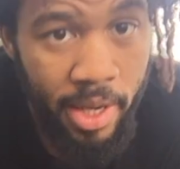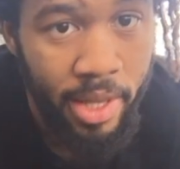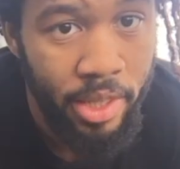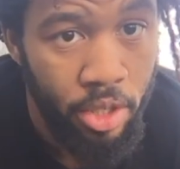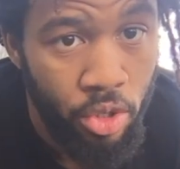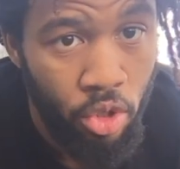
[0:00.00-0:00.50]

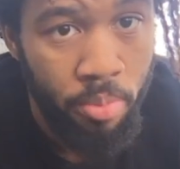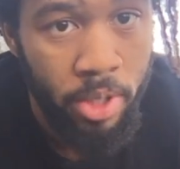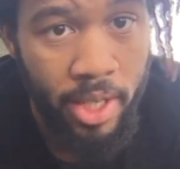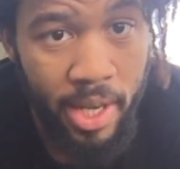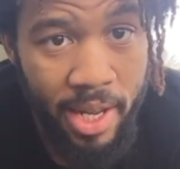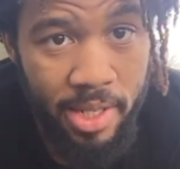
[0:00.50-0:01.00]
and then
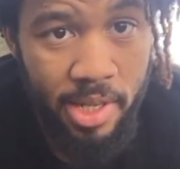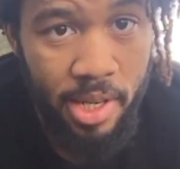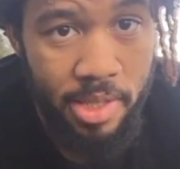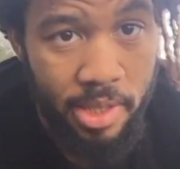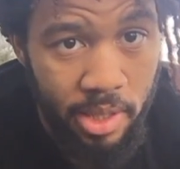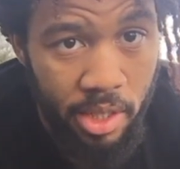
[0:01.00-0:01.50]
dominant hand
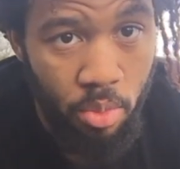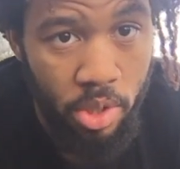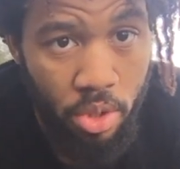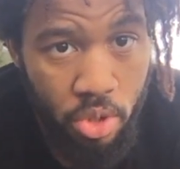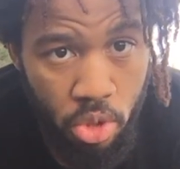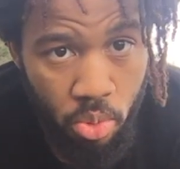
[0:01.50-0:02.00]
takes the lead with
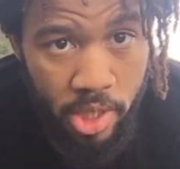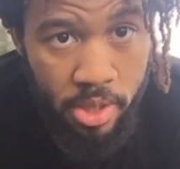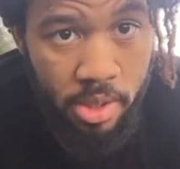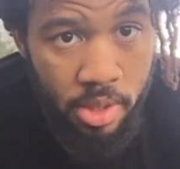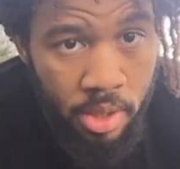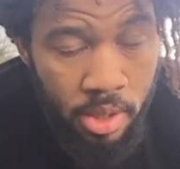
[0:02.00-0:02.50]
those swings,